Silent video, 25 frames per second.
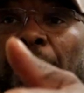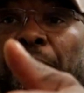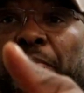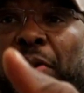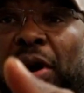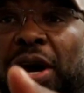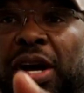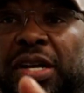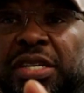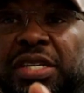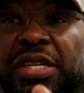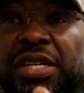
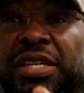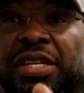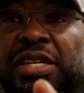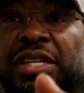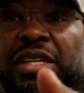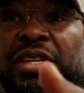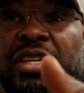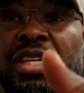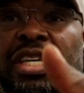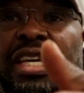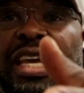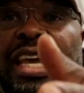but
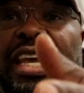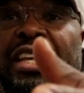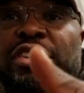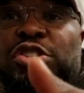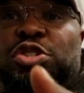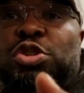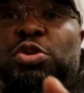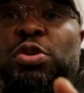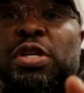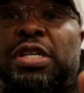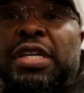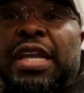he's
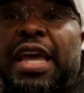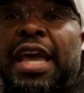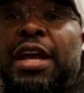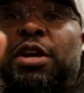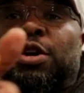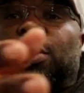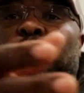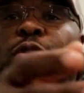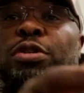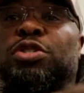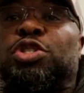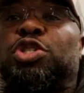doing a
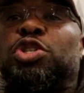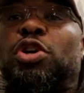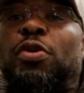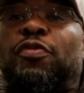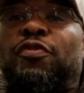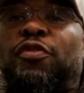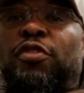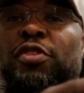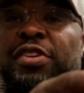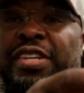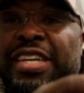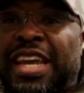good
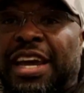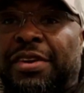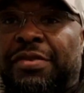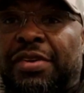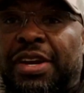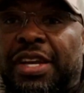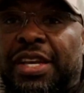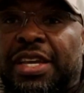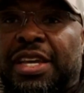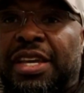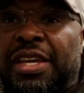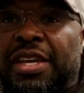job for
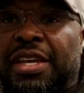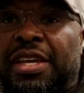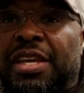Dereck.